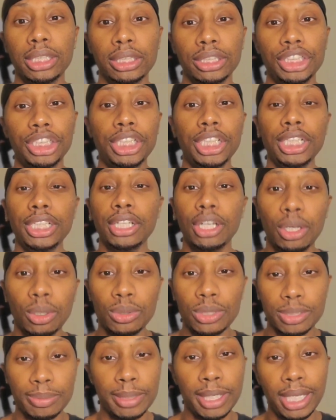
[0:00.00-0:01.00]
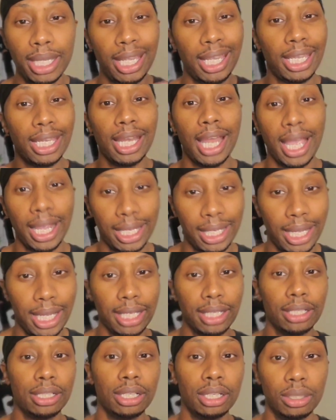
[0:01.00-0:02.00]
she knows me and I
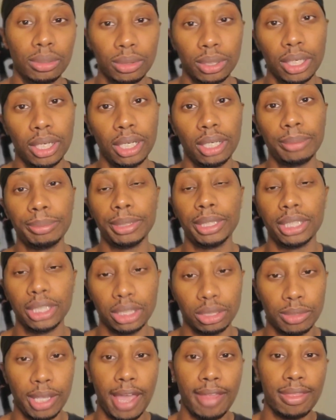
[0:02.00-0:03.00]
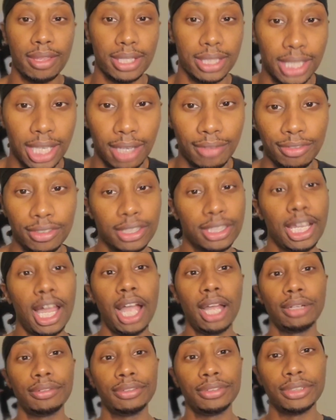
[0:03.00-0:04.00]
kind of know her because we have the same
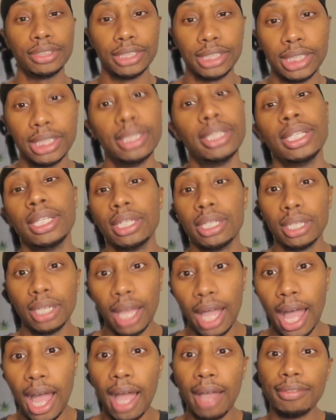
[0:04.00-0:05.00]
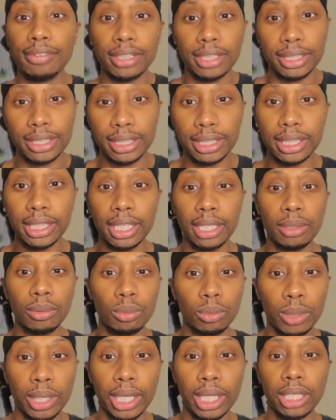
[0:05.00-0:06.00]
photographers. And obviously
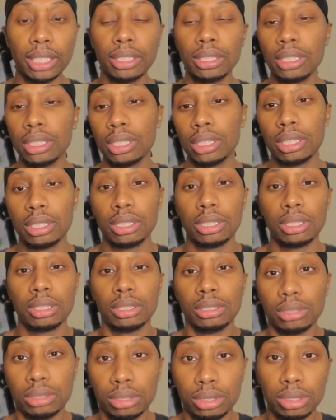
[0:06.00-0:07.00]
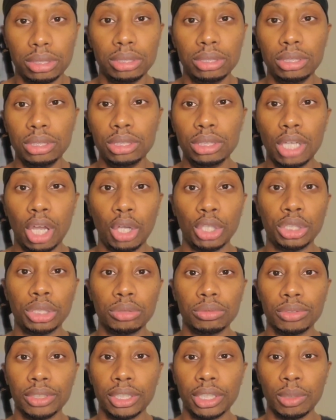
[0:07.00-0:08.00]
when, you know,
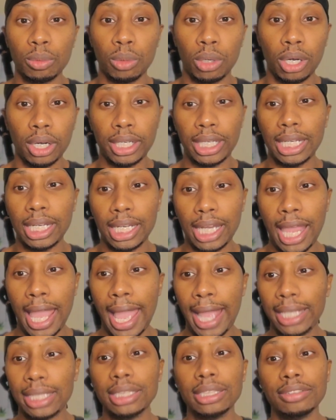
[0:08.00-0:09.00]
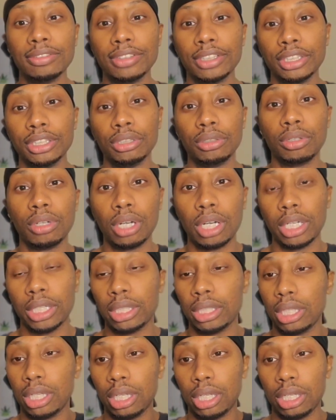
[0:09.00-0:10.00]
you're really working and active and you're
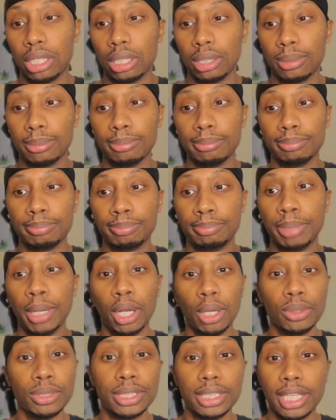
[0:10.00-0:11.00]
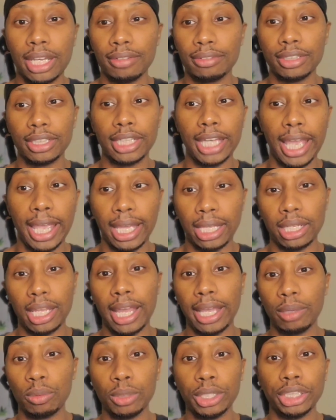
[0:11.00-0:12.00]
on post every day,
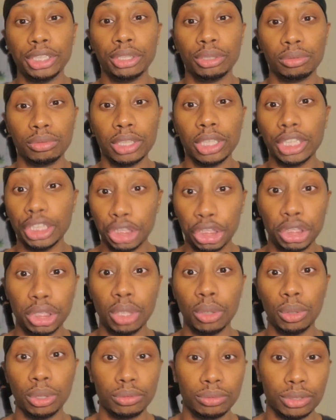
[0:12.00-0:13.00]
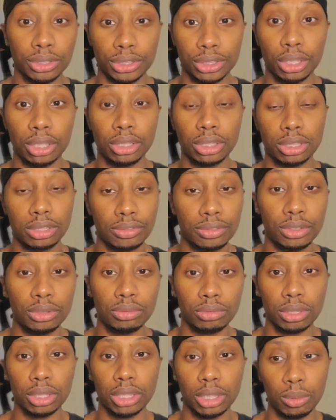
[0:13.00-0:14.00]
like when you're really showing results of
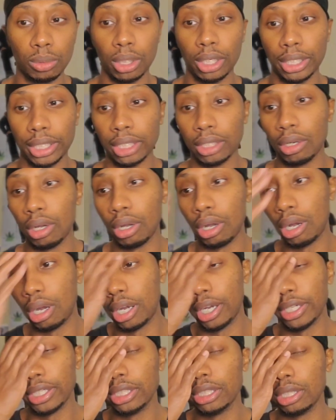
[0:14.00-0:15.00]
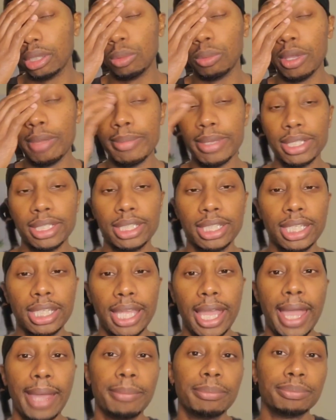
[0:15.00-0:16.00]
you really working hard, you know, women see
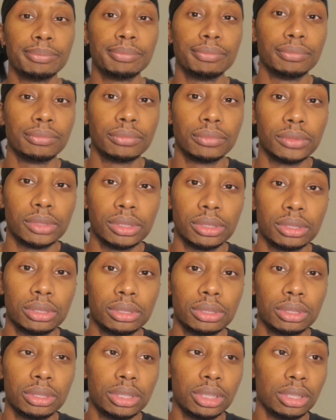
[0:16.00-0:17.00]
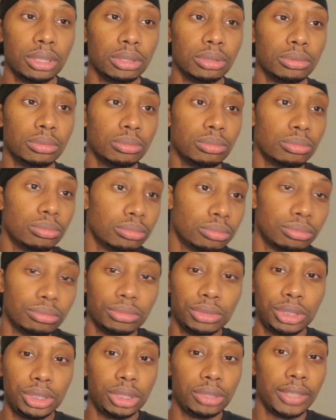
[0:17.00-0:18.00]
that. So
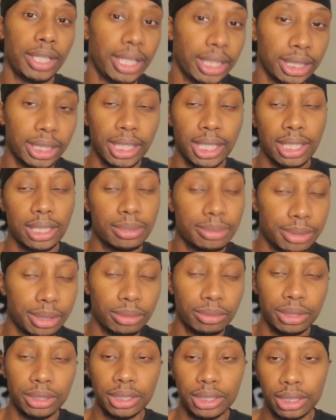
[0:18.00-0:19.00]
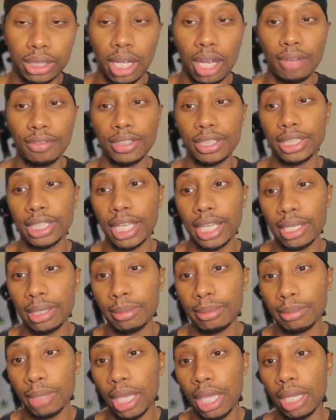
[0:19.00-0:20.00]
she recognized me, we just
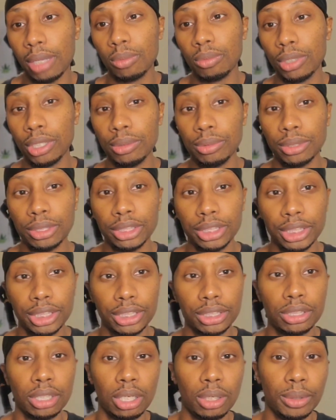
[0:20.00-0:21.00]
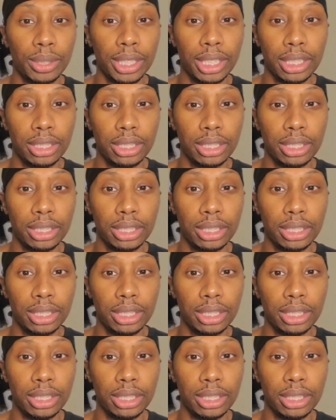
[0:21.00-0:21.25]
conversating, and we were just going